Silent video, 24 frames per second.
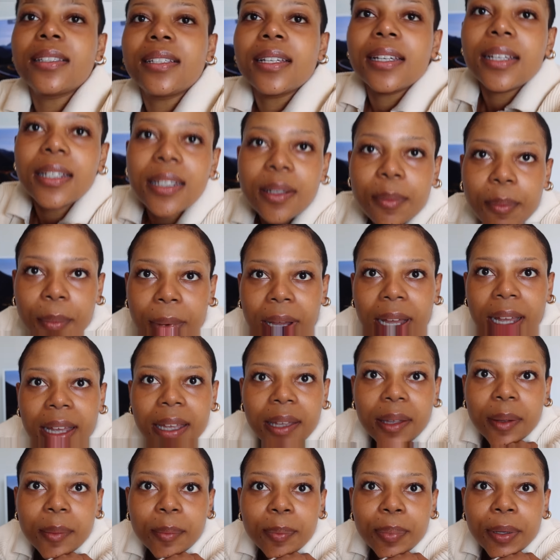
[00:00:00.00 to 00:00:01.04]
did
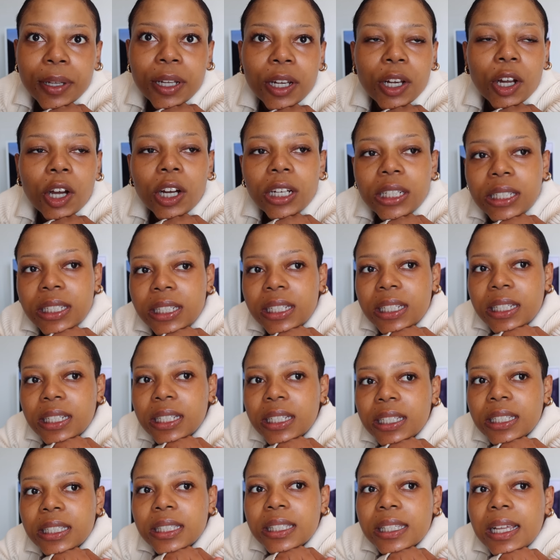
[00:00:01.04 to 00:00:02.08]
my
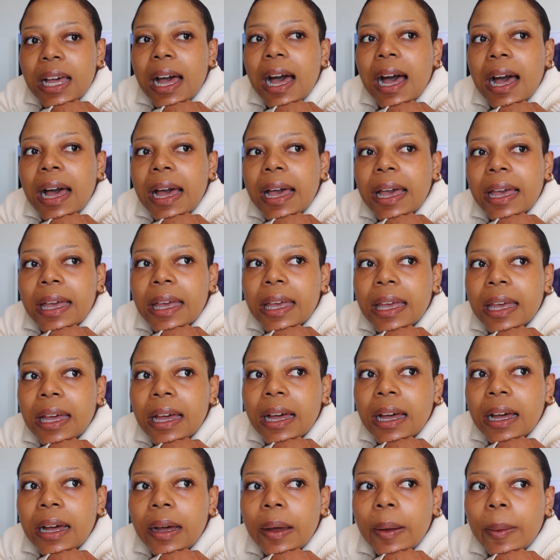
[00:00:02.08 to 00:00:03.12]
Pilates. I
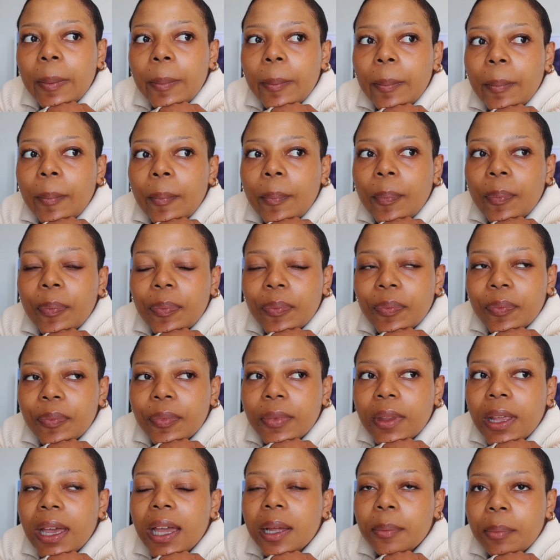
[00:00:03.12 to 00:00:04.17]

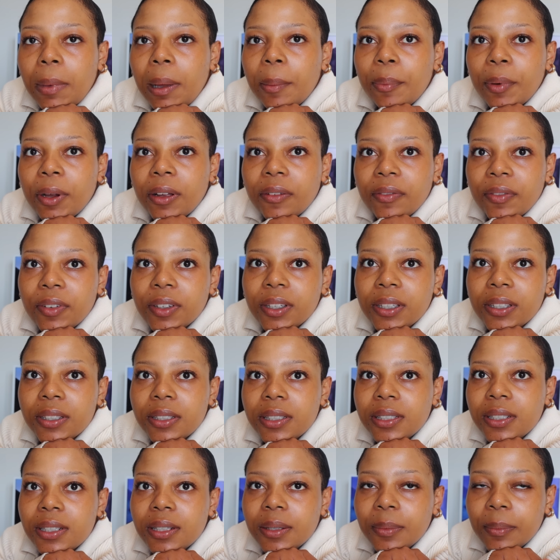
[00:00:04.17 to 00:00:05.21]
ate my
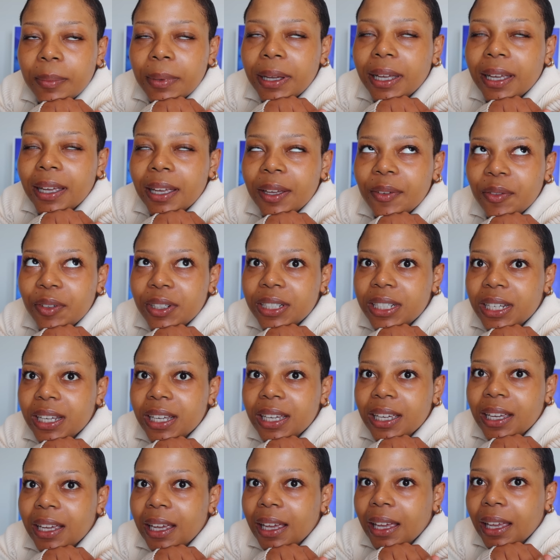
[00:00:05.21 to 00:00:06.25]
breakfast, my
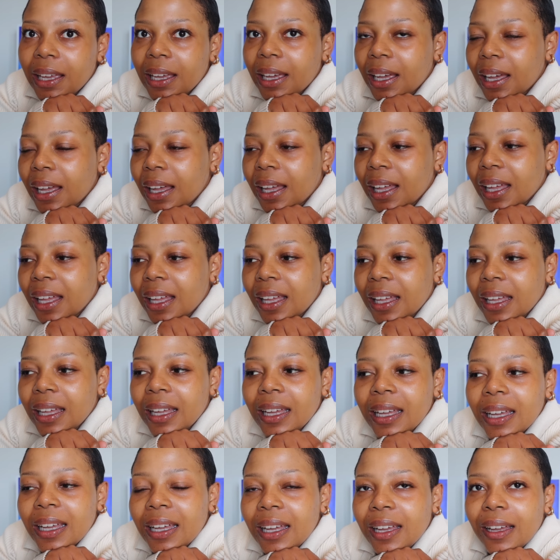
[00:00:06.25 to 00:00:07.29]
everyday egg,
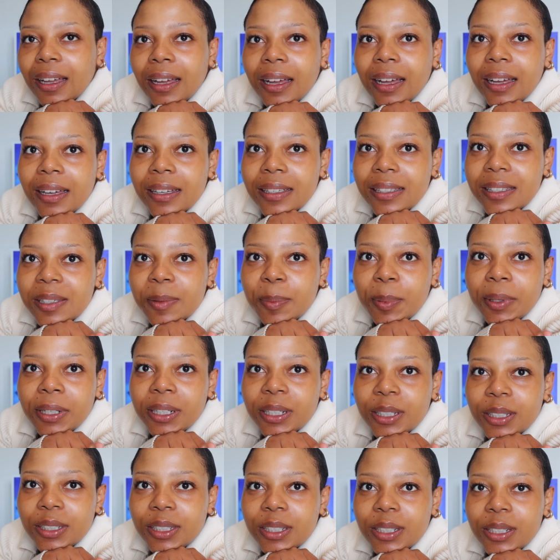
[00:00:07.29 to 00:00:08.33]

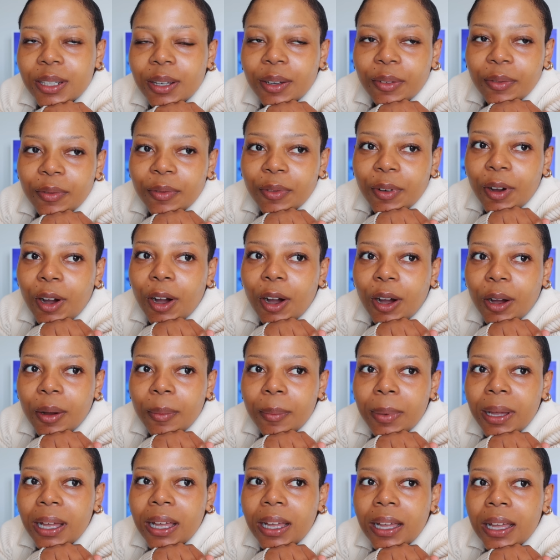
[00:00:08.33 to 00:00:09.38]
spinach
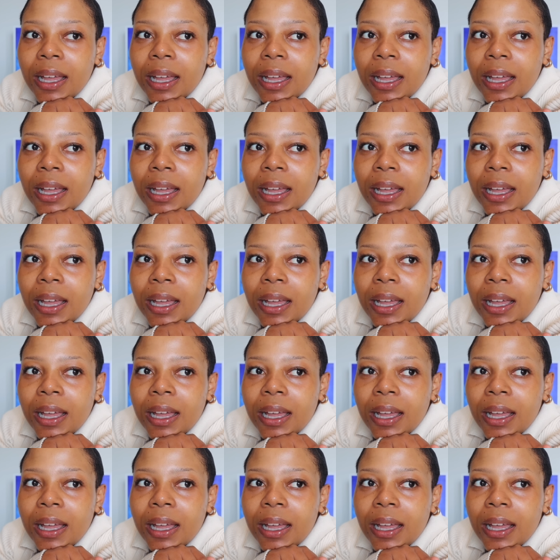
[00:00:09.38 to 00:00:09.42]
vob.